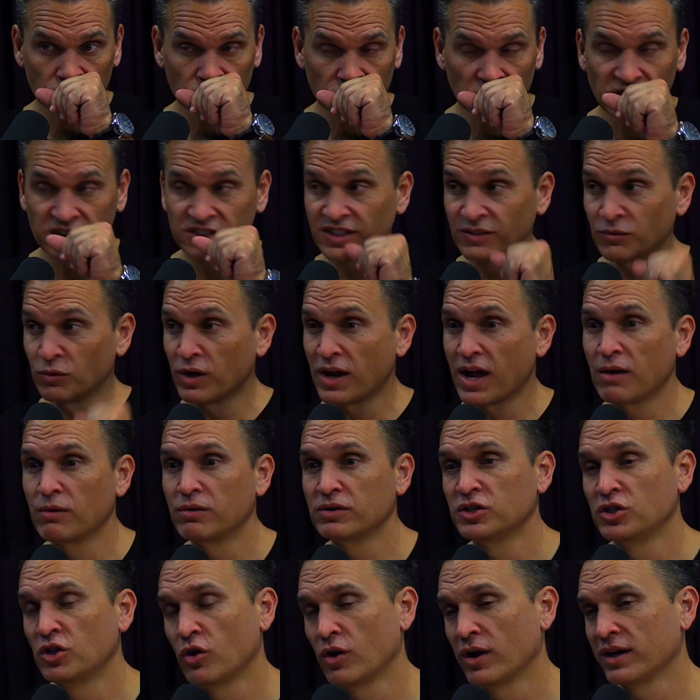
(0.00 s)
Listen, when
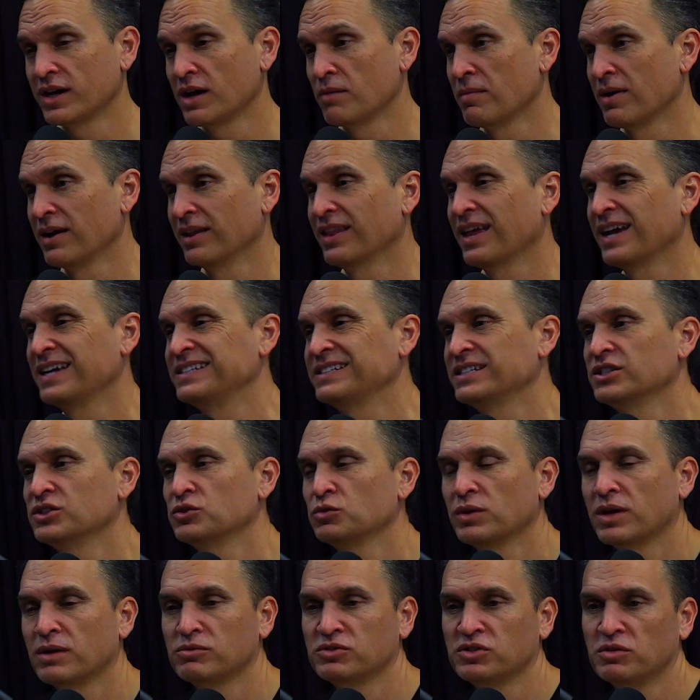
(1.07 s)
I got my license
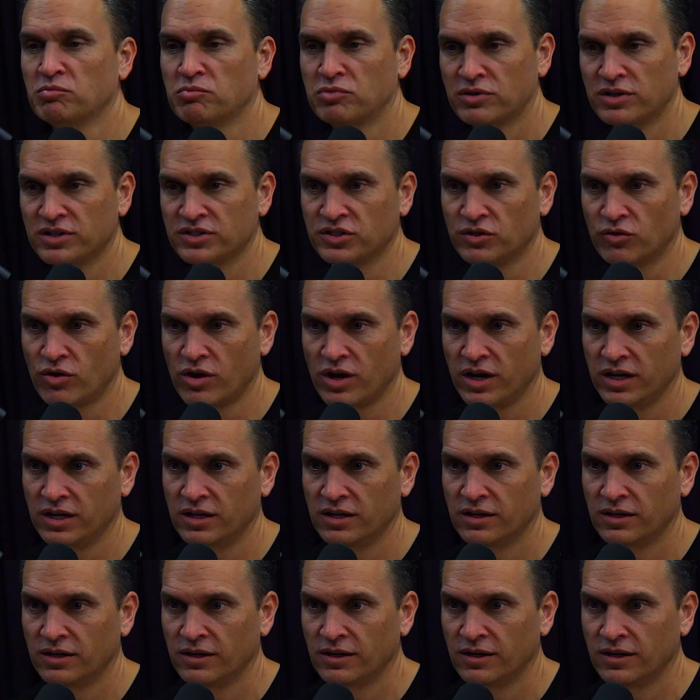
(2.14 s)
when I was in prison, right?
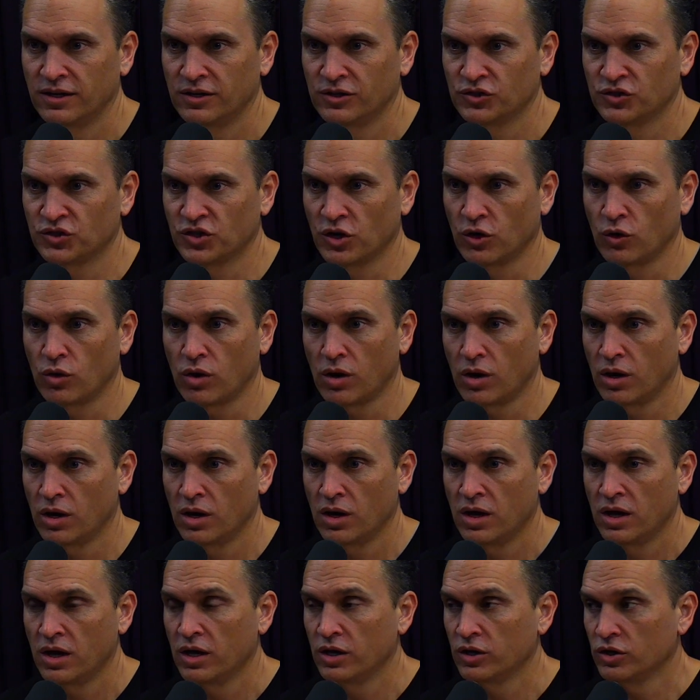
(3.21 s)
So
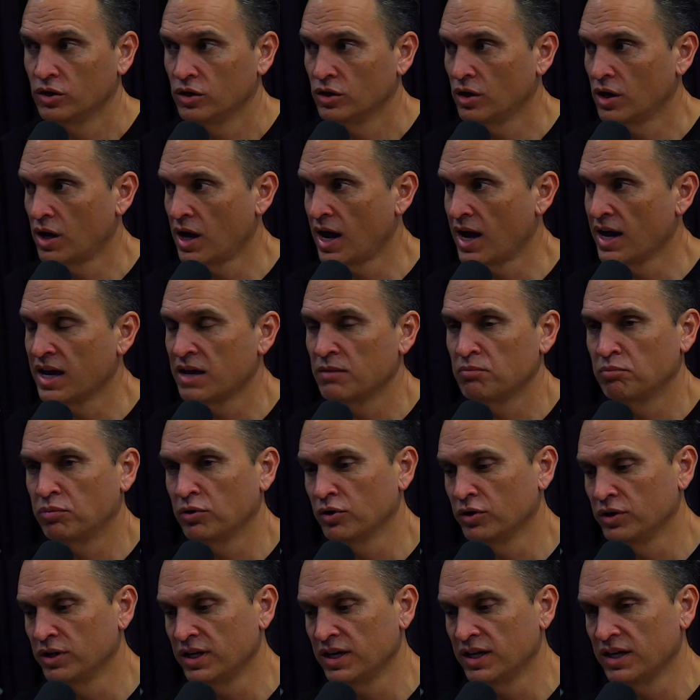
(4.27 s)
I had
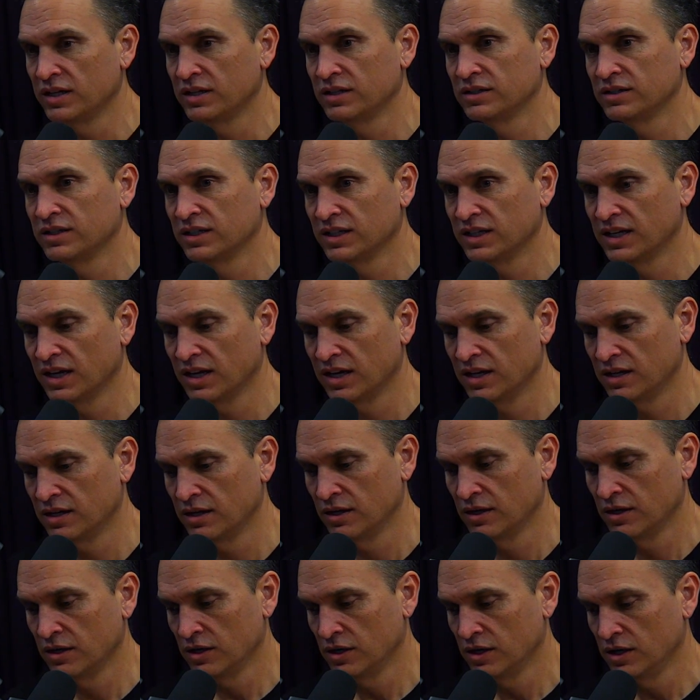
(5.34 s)
put in to get
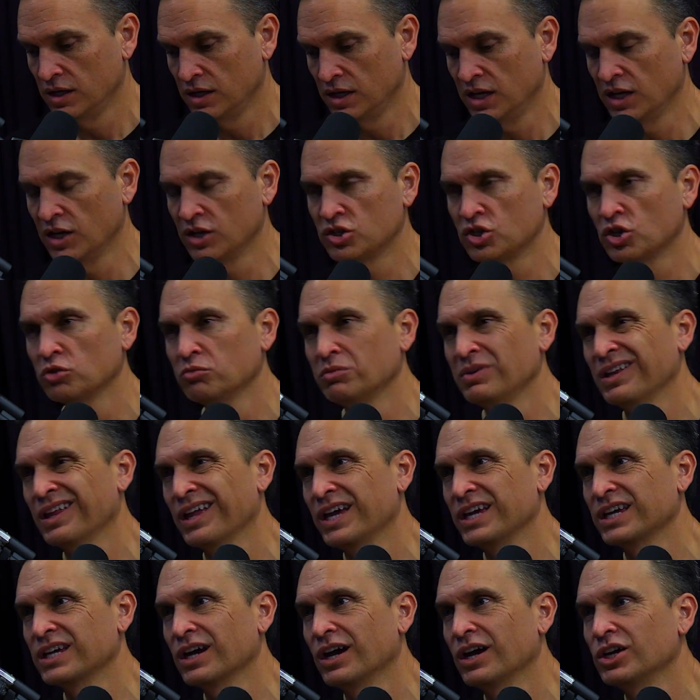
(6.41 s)
It took me
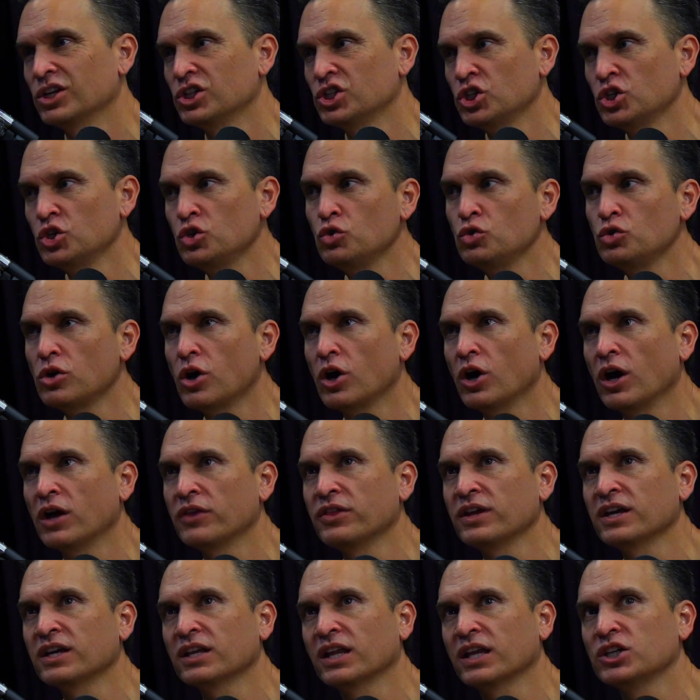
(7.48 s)
like
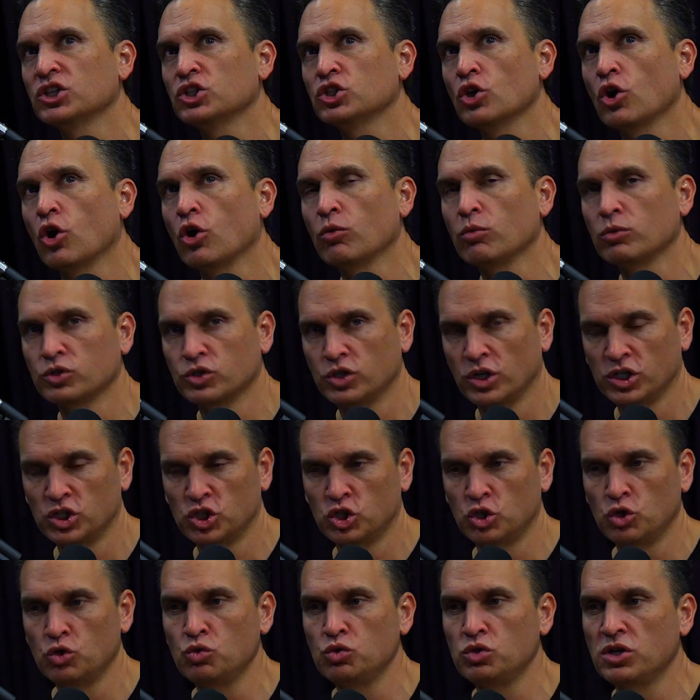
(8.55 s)
almost like
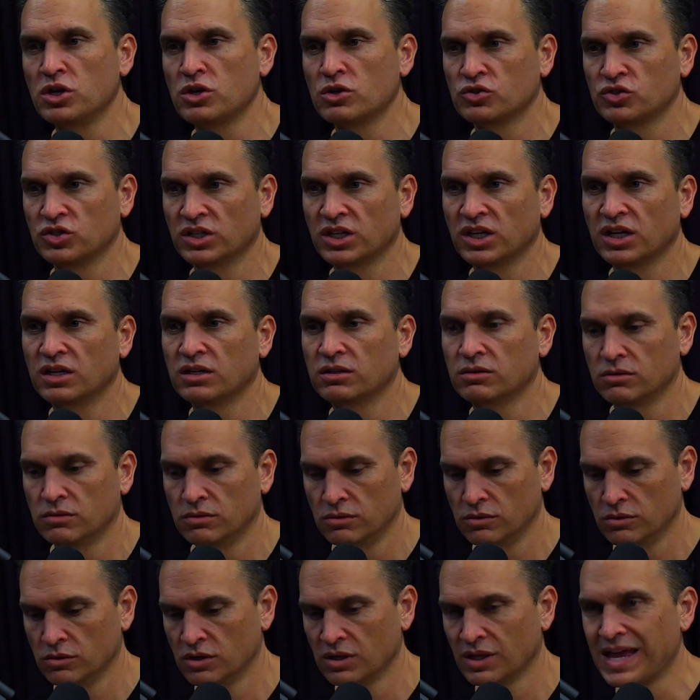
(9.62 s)
2 years to get
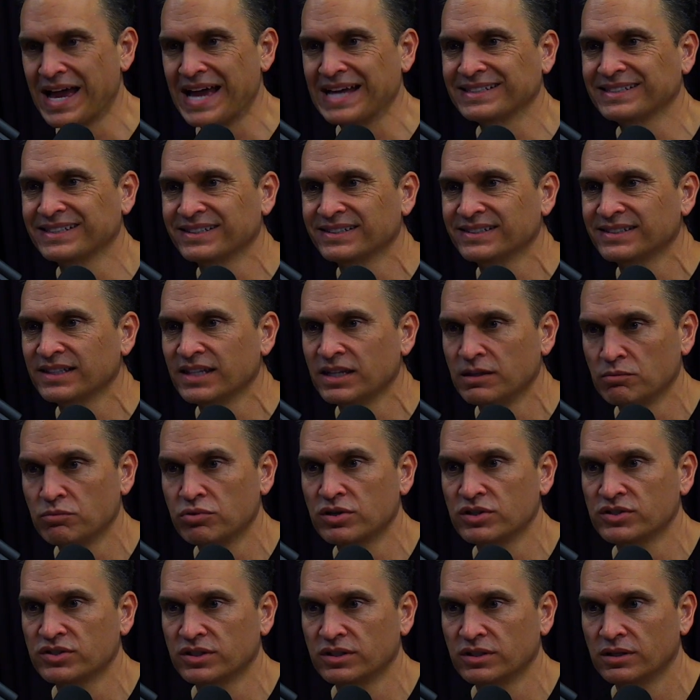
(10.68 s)
glasses in
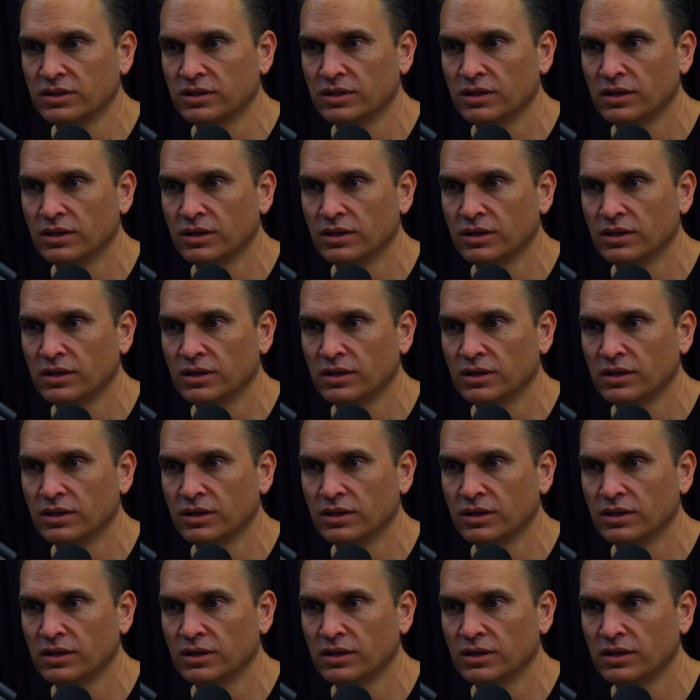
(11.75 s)
prison.